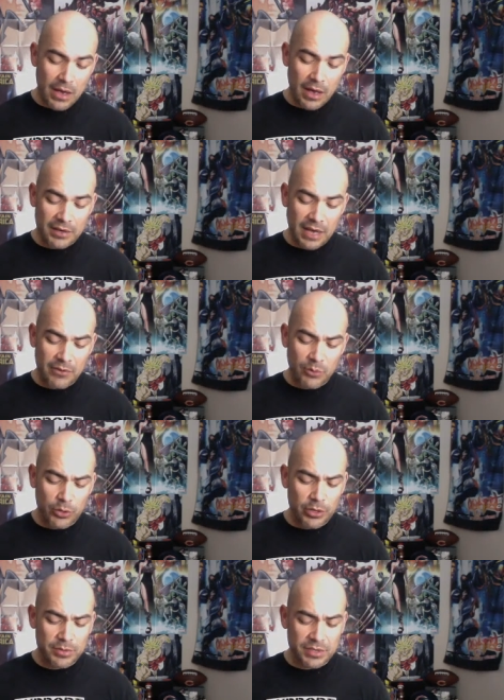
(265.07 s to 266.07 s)
David
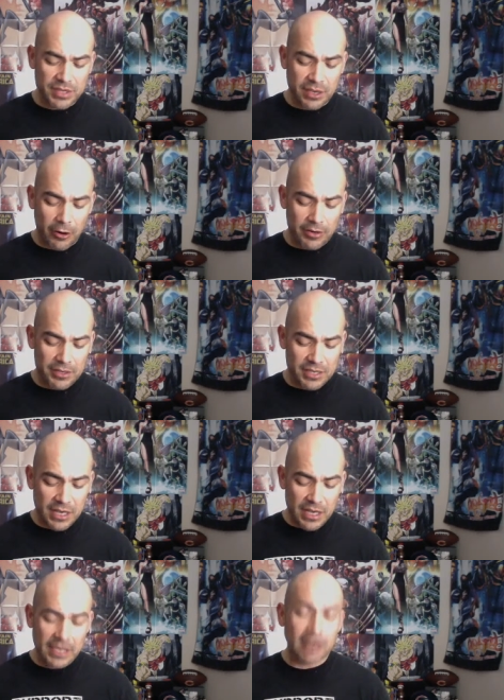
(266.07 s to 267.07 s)
Williams is the artist.
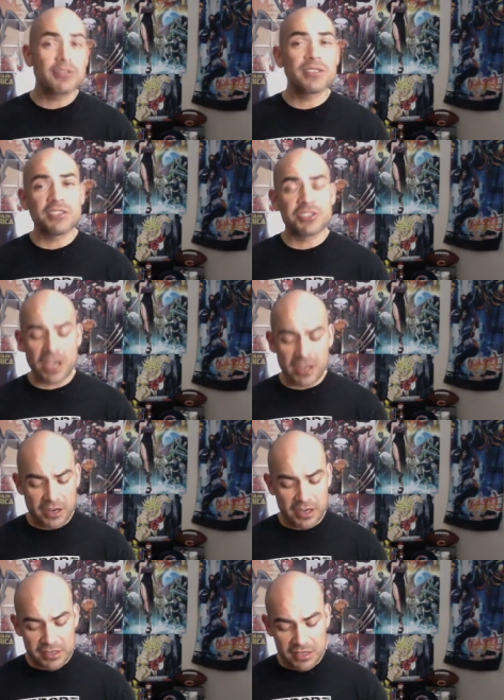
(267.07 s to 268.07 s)
Kelsey Shannon
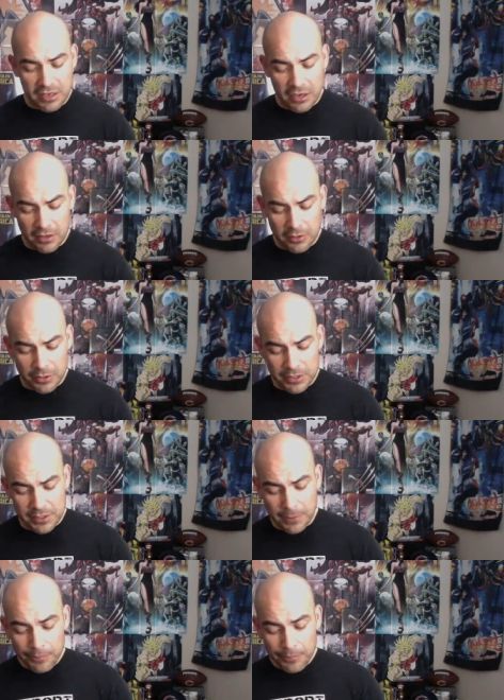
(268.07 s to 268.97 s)
is the colorist.